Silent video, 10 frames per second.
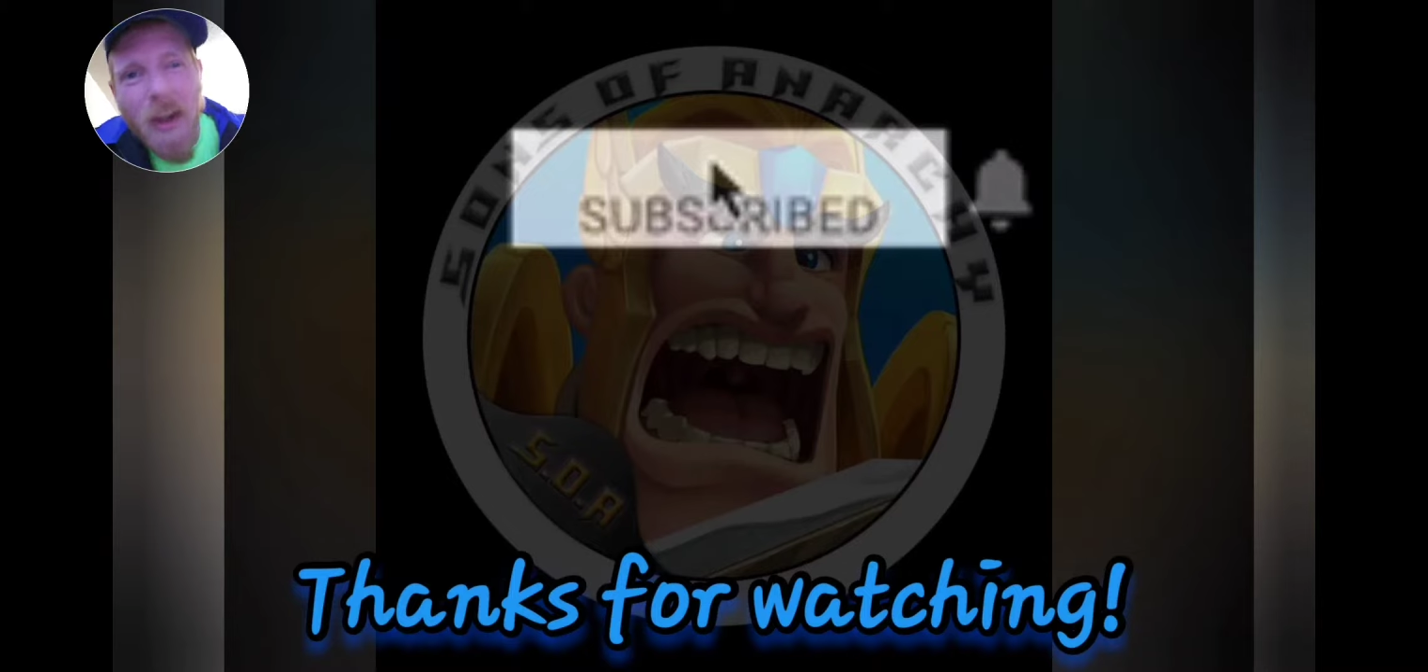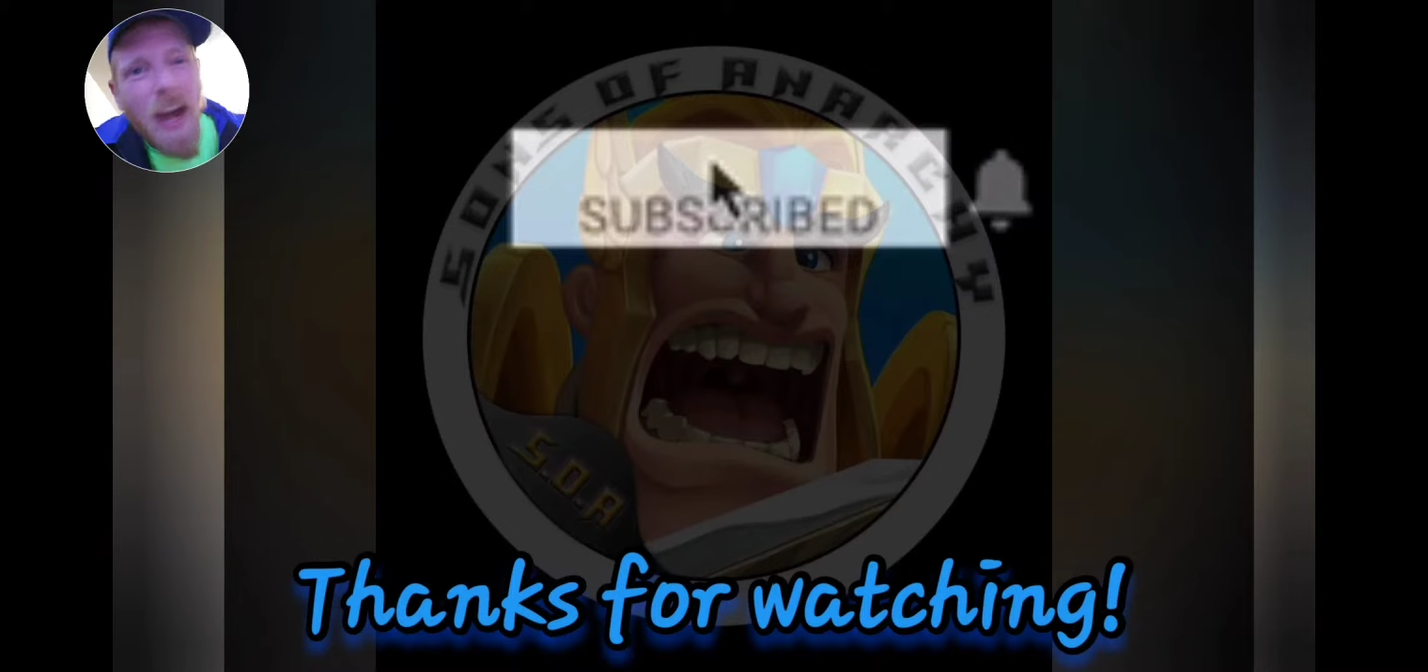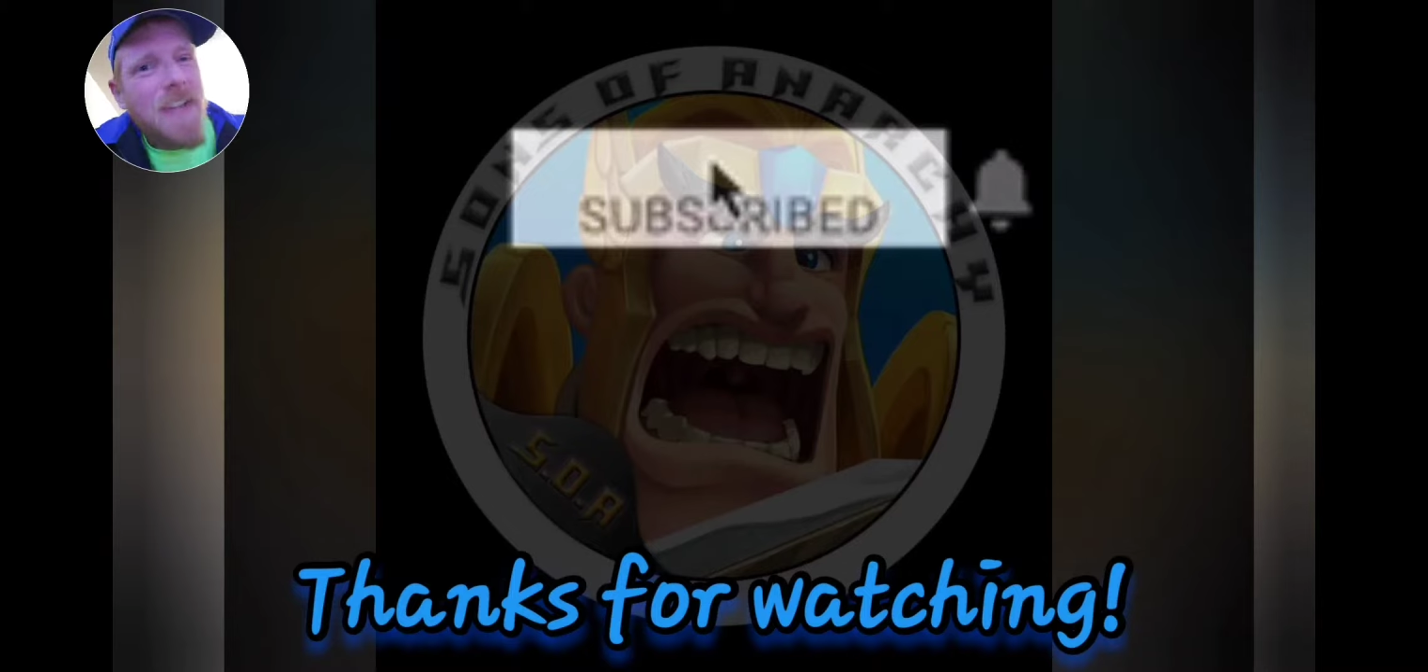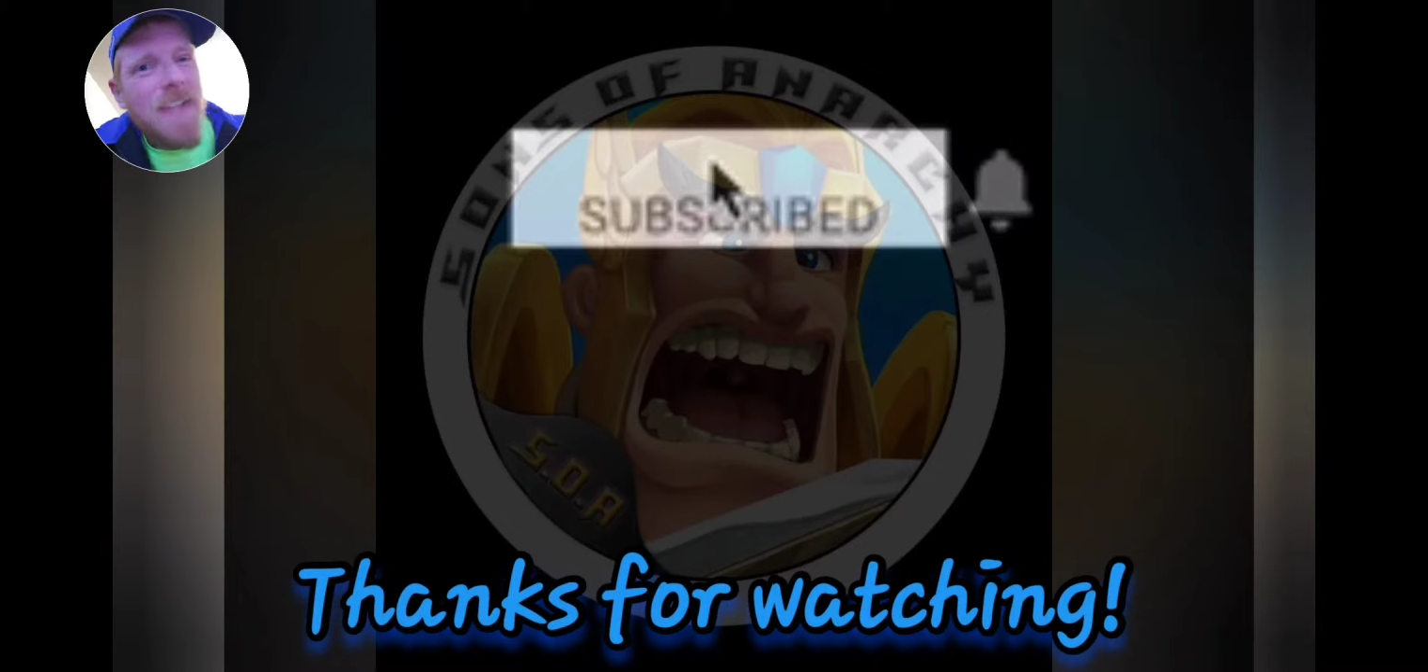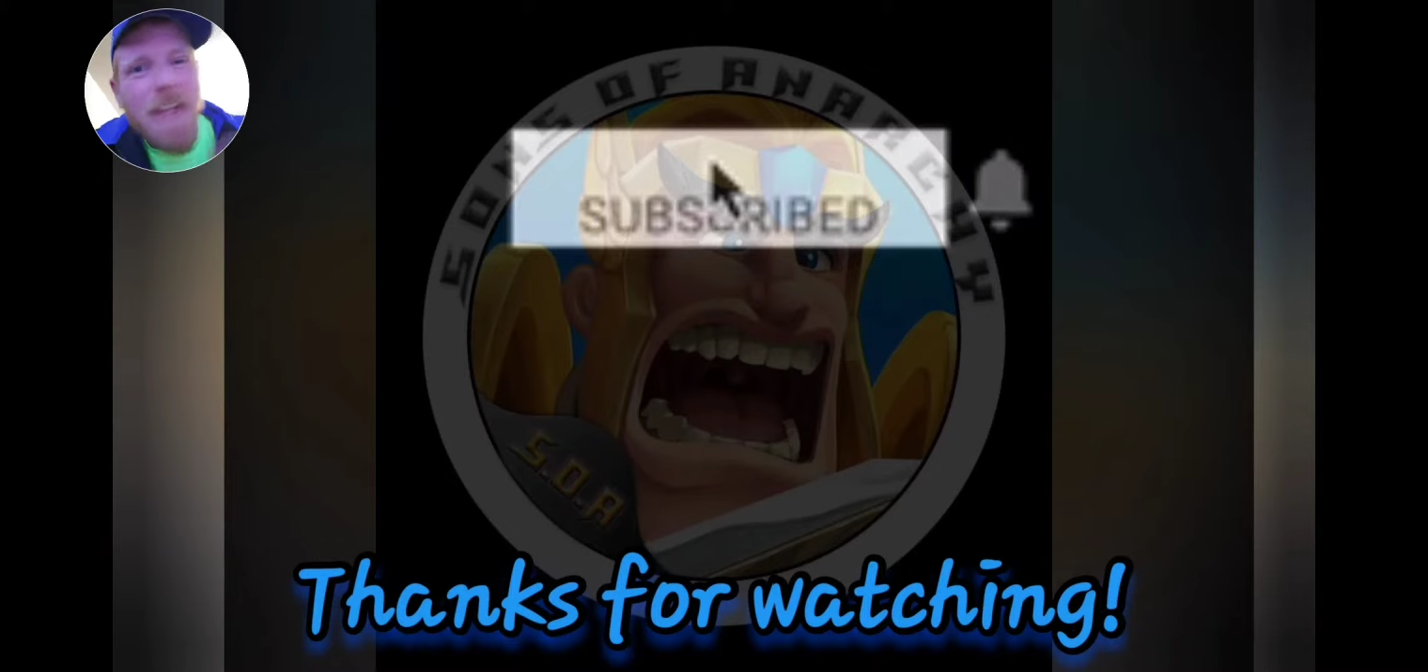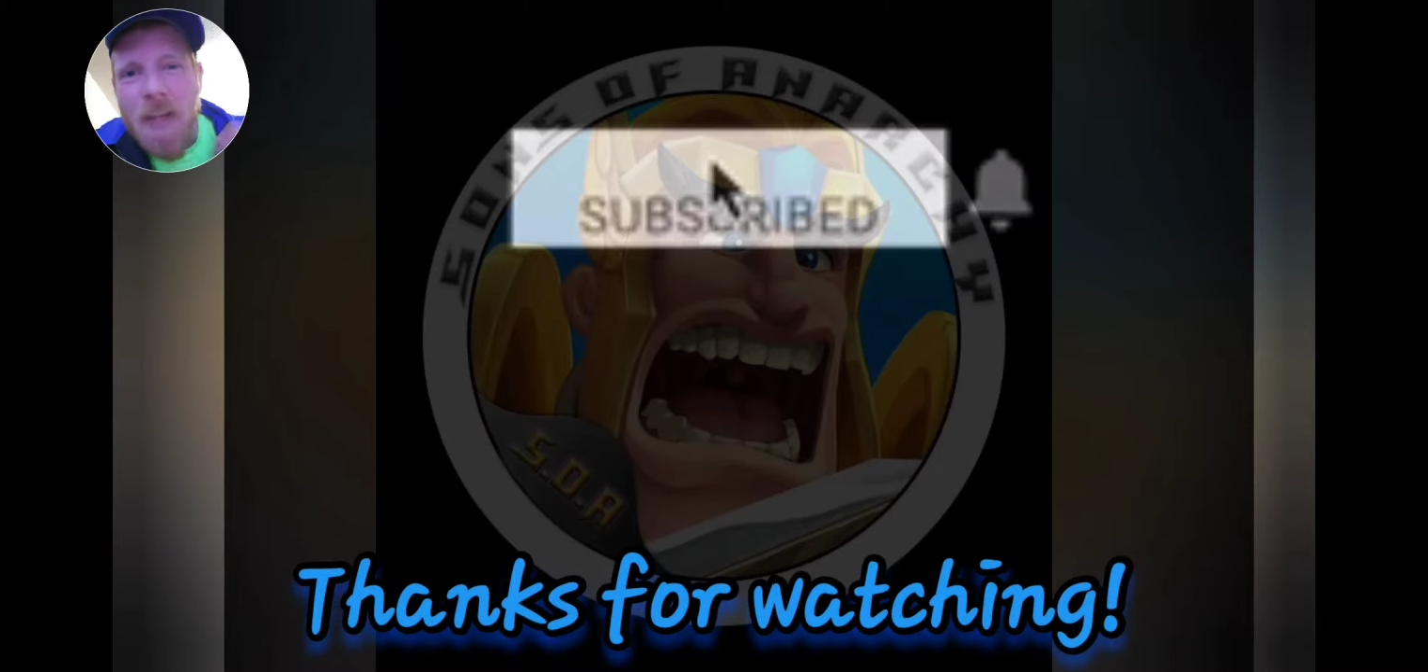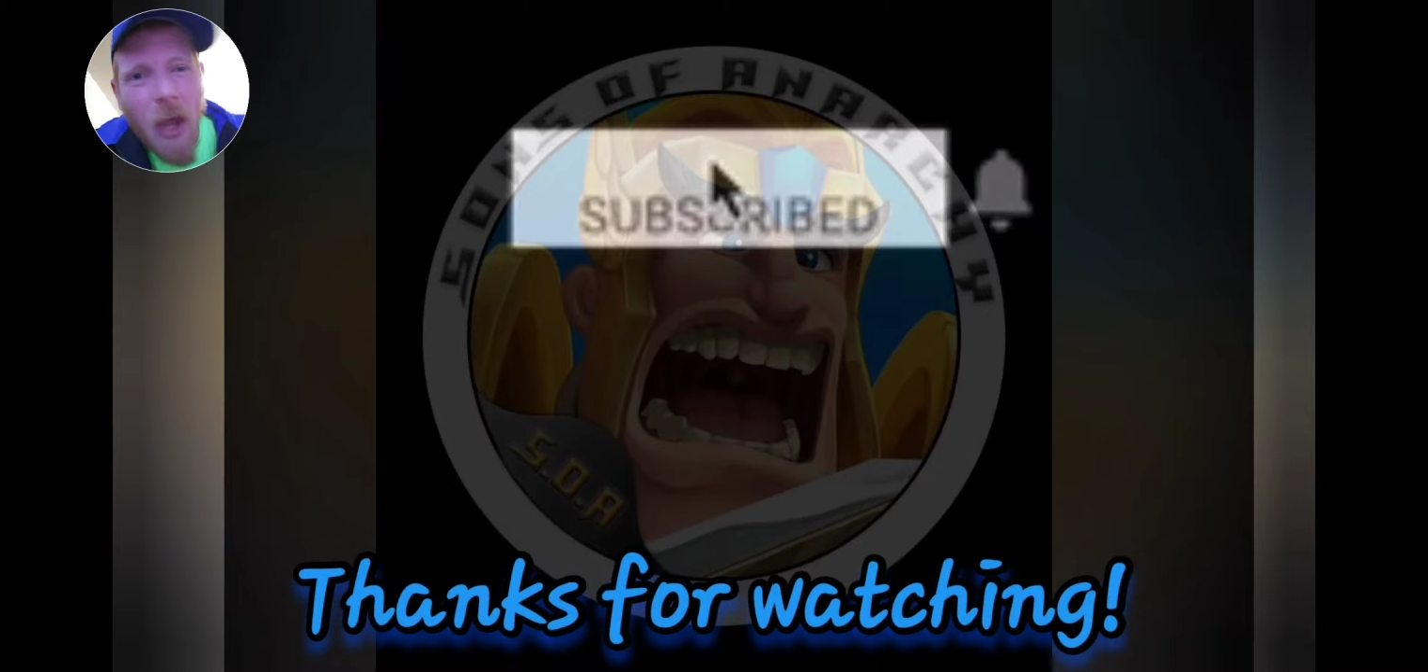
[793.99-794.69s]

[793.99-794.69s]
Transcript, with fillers: content